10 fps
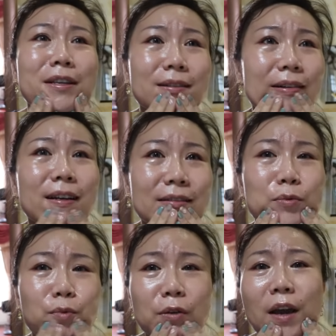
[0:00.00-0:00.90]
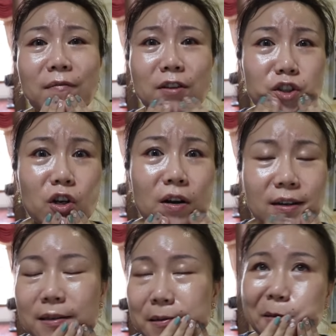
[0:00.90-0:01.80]
Besides, when you have a
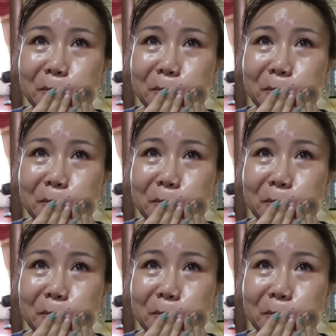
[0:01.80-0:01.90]
child,